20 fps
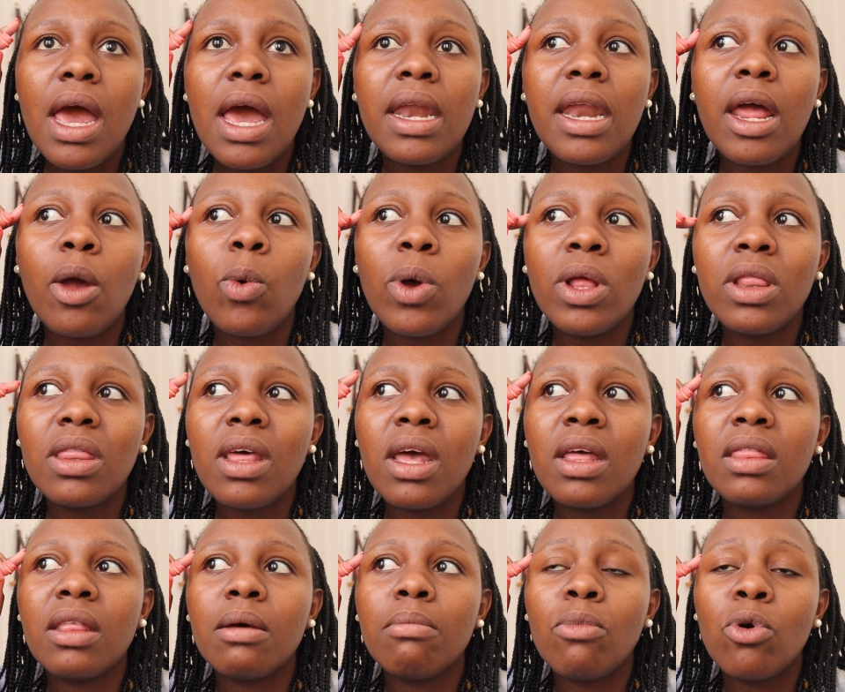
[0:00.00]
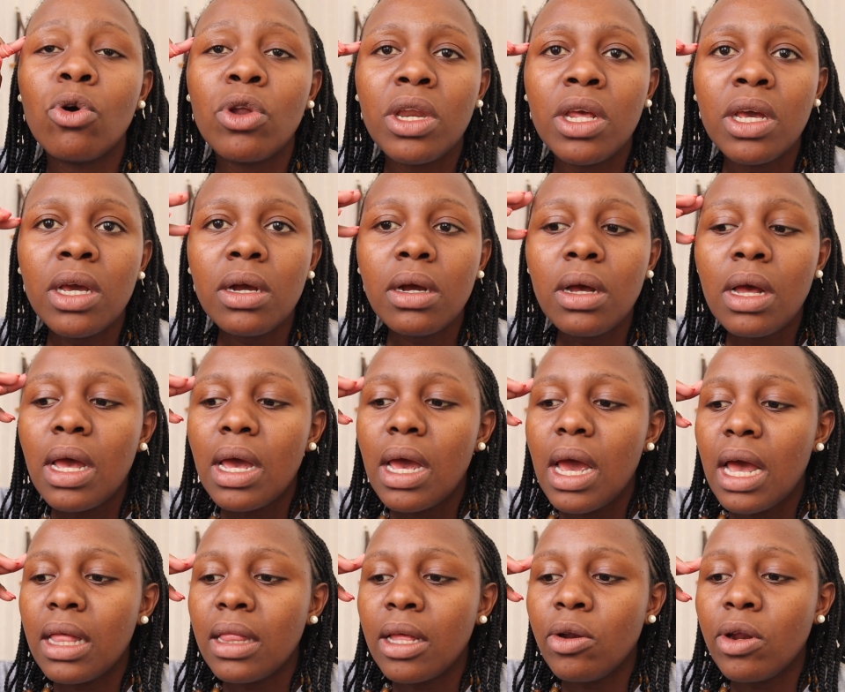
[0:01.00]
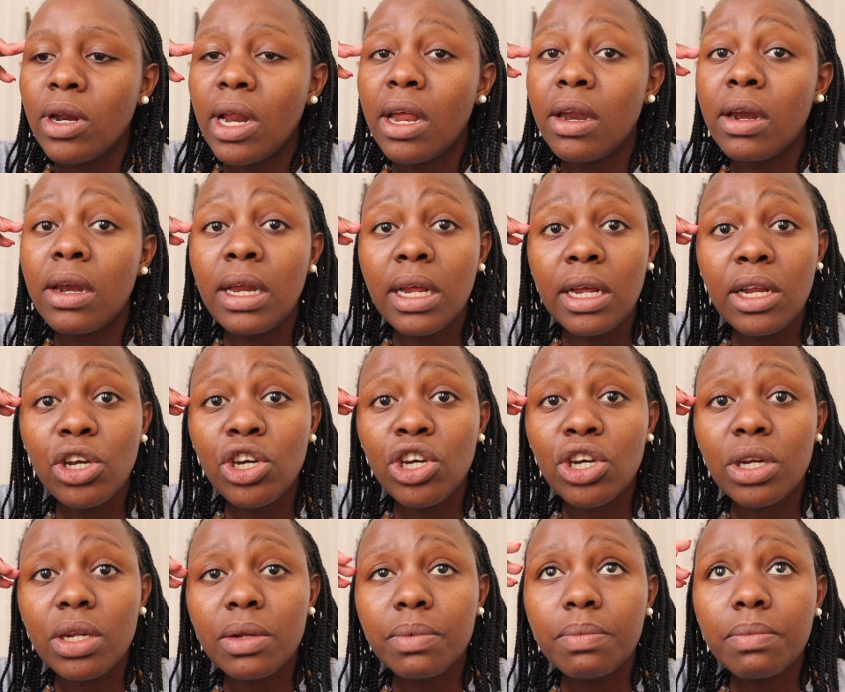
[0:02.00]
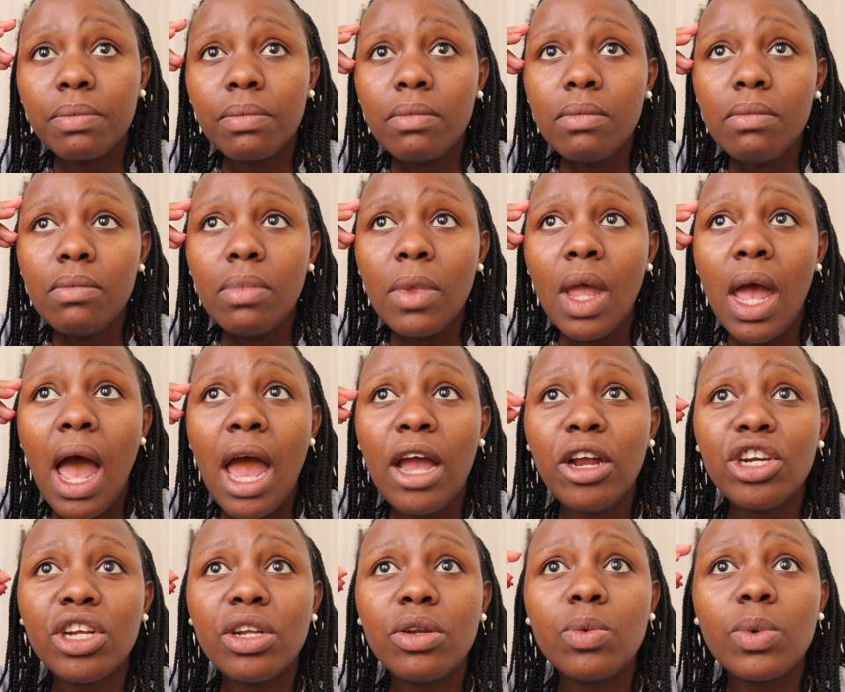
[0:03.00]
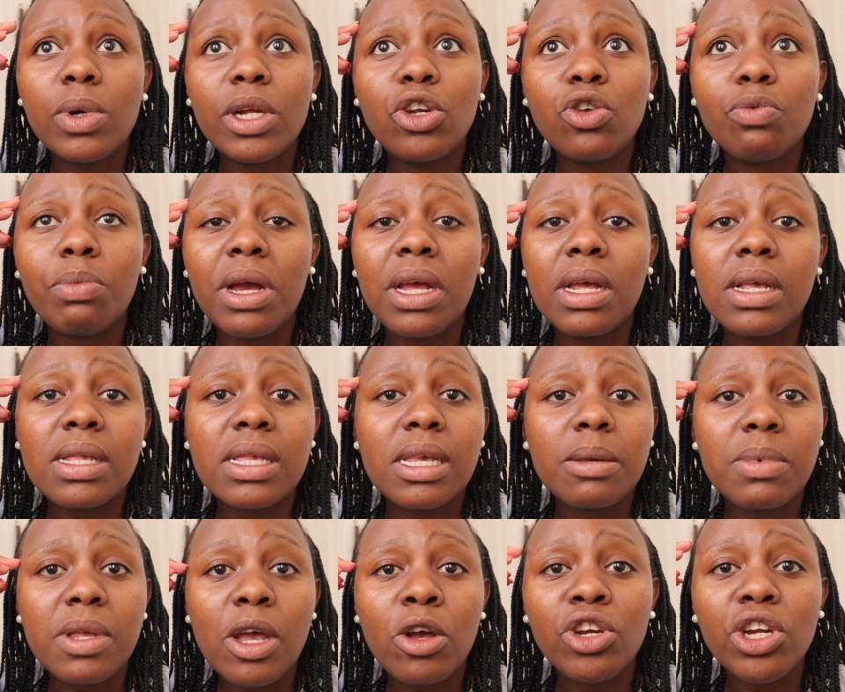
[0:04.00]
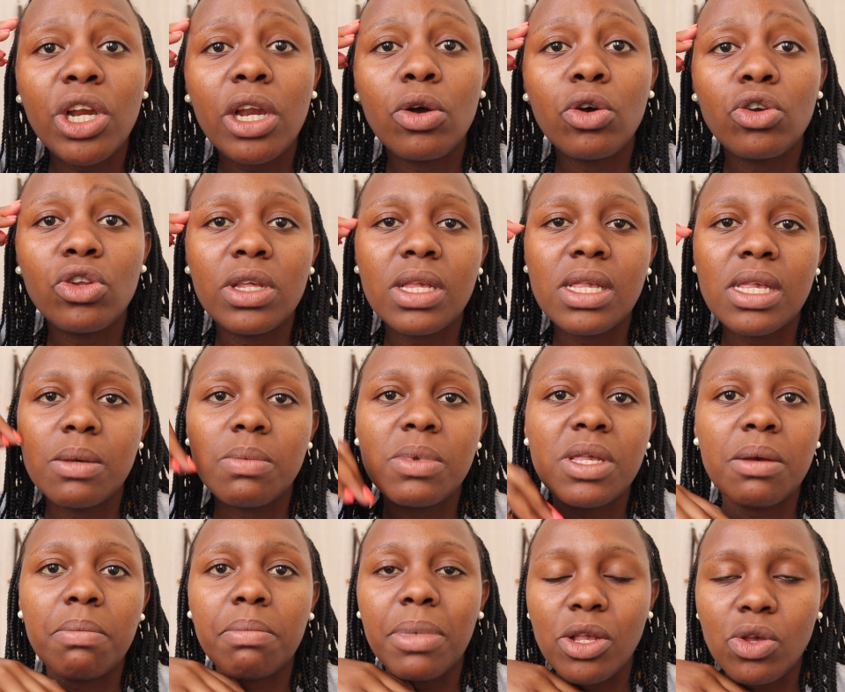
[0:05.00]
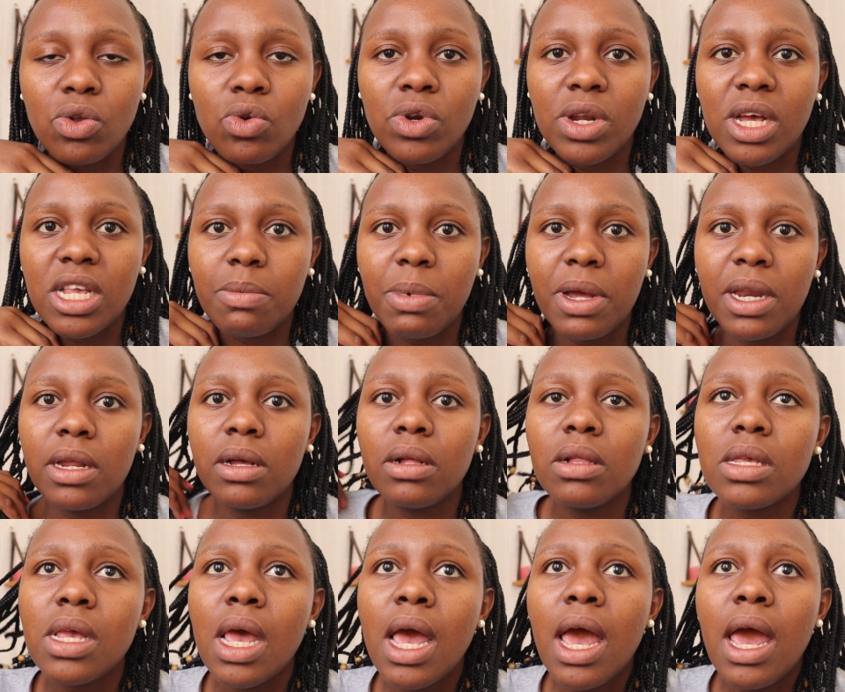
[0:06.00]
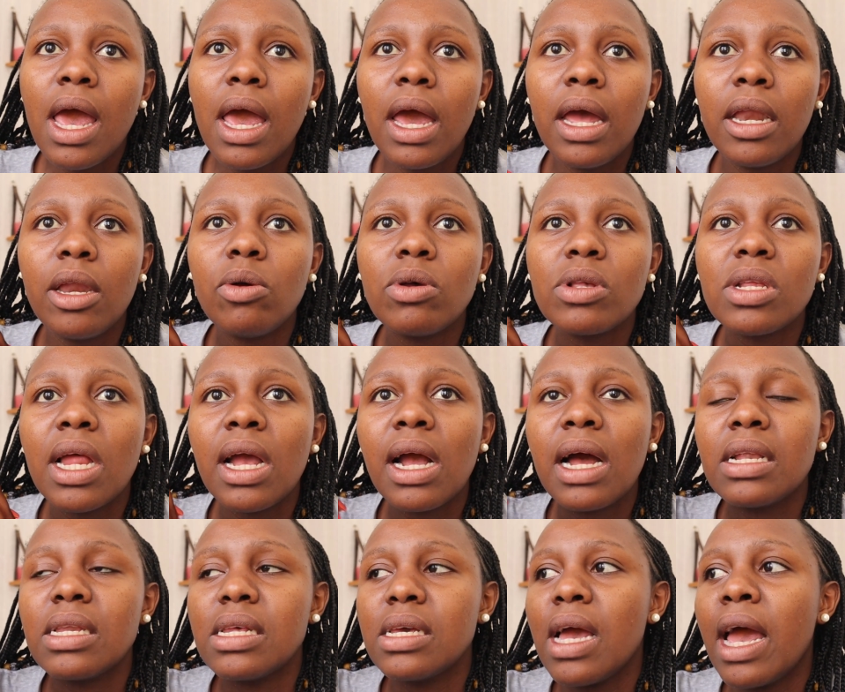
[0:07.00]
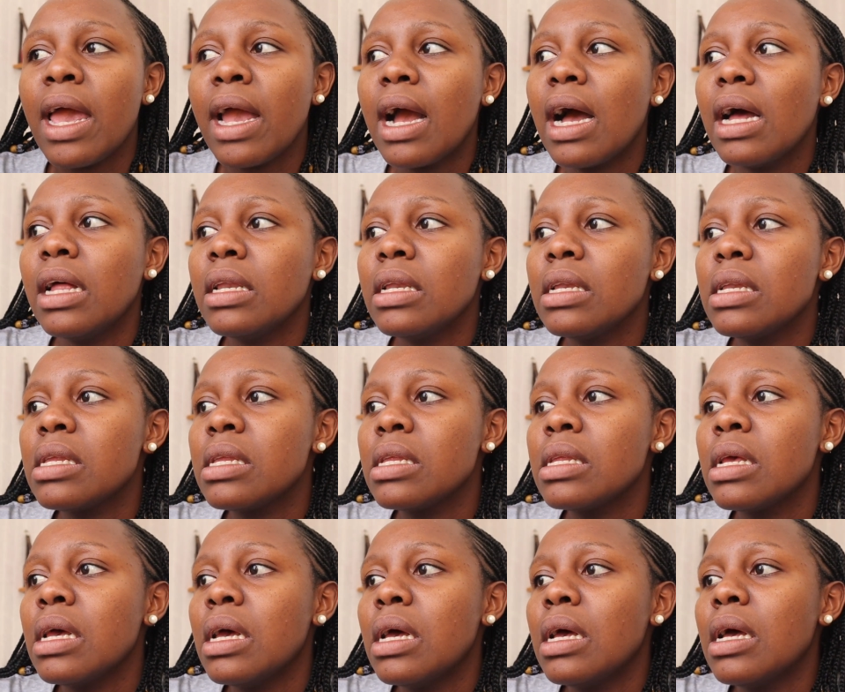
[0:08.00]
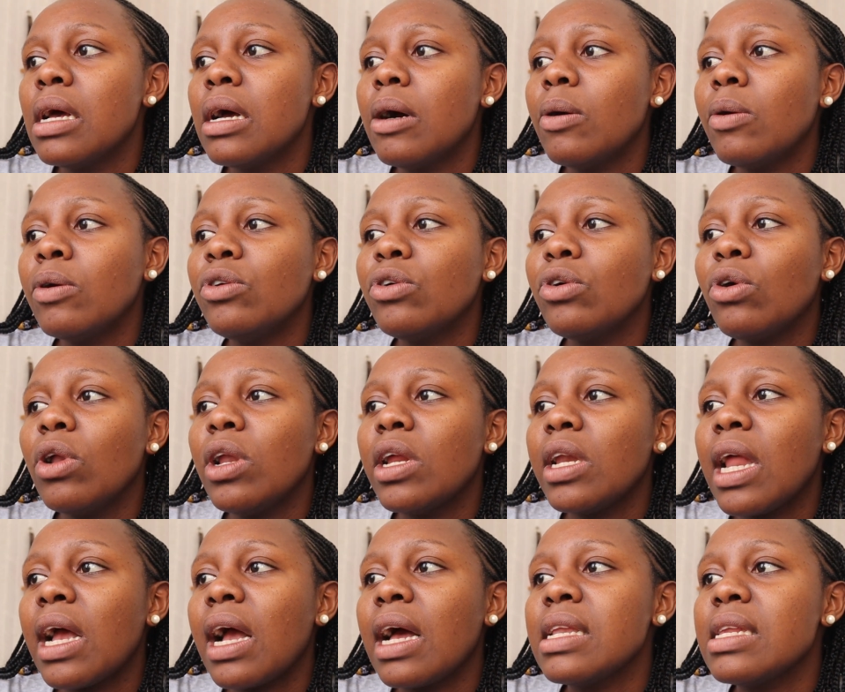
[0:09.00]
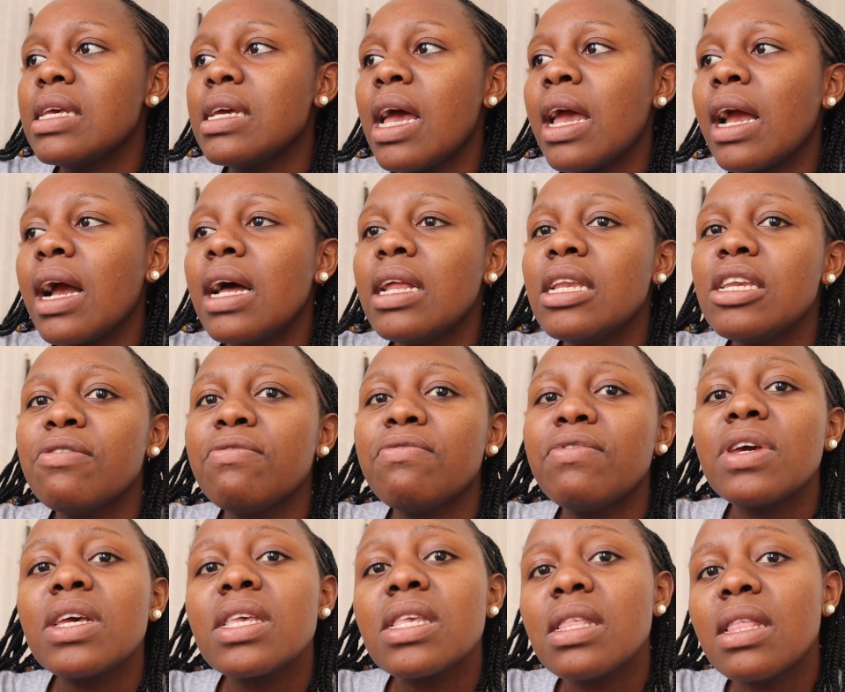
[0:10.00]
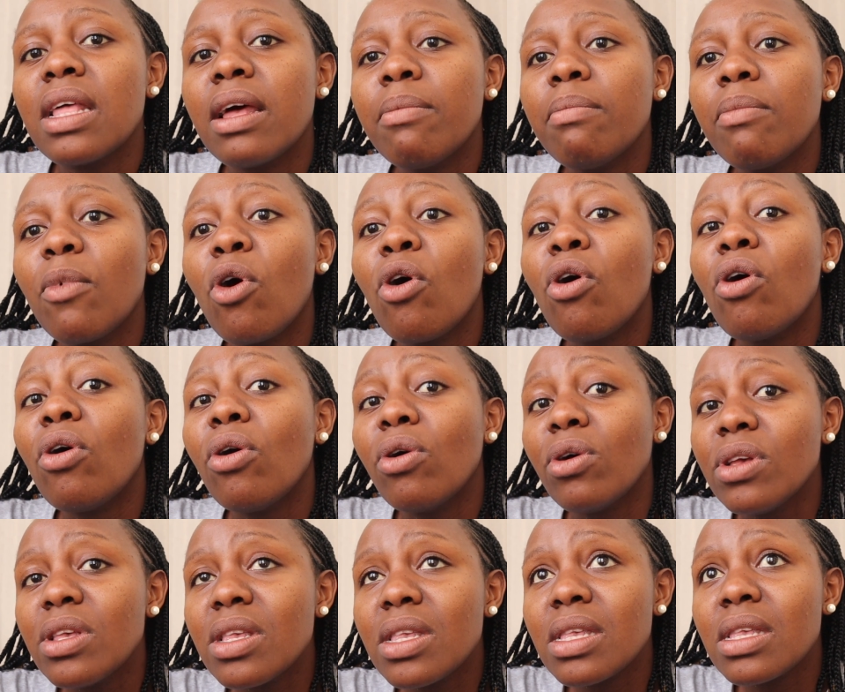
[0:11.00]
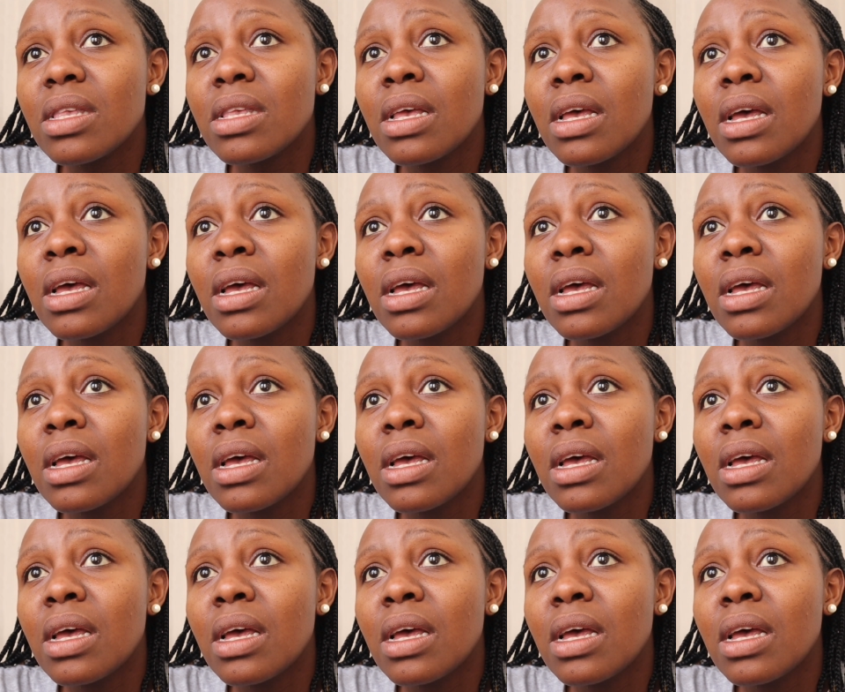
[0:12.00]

and I went there in the morning, and then when I reached, I usually went to my same. I usually go to the same same person who does my nails, and he was like, "Ati, I can't." what do you call it like ati i can't fix them cause